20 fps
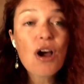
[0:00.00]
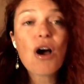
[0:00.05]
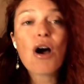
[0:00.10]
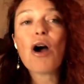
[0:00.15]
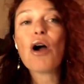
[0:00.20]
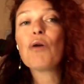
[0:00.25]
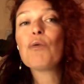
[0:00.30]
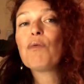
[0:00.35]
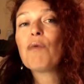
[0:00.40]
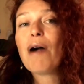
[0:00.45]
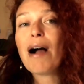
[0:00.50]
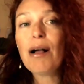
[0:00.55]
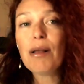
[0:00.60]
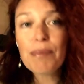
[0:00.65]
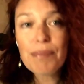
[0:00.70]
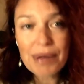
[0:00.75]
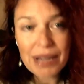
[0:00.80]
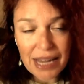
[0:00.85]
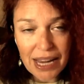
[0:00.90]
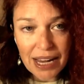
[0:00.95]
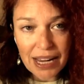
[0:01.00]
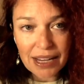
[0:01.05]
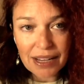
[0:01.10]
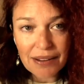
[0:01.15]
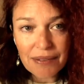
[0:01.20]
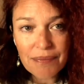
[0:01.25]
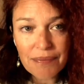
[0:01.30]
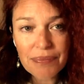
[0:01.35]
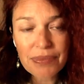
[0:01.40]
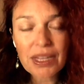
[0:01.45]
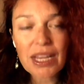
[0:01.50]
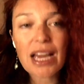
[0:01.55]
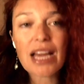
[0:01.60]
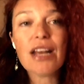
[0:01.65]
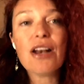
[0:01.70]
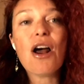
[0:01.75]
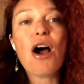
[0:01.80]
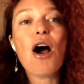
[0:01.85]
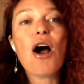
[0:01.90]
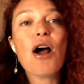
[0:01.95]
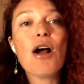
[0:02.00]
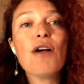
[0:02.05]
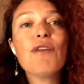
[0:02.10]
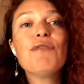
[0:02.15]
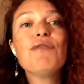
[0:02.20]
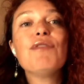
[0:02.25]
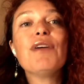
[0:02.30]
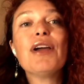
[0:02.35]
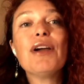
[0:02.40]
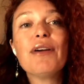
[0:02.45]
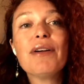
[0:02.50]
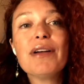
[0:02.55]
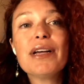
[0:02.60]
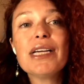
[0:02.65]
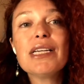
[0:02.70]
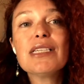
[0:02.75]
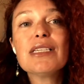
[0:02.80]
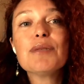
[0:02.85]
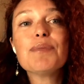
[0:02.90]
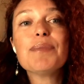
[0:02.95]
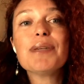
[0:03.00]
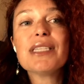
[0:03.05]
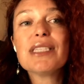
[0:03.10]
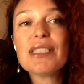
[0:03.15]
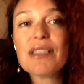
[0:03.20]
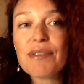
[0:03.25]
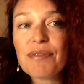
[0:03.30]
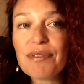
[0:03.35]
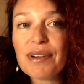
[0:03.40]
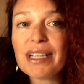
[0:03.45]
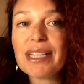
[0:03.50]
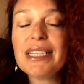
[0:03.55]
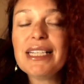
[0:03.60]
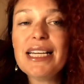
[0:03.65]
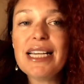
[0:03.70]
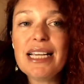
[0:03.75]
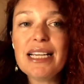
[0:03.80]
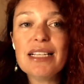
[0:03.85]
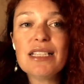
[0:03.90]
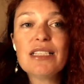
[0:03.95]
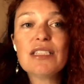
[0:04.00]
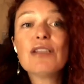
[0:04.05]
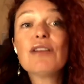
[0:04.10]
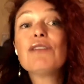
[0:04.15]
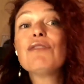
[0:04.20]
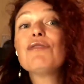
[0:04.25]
our well being, and our very specific needs